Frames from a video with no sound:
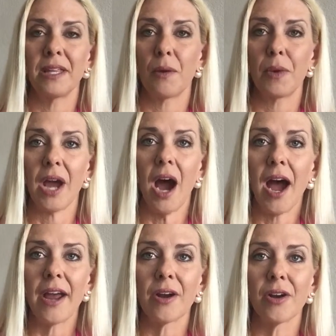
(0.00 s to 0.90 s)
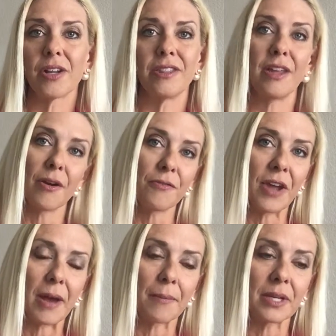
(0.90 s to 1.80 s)
that we hired, and their
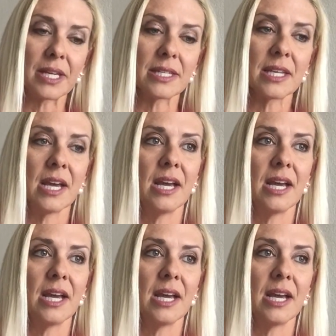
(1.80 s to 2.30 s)
families,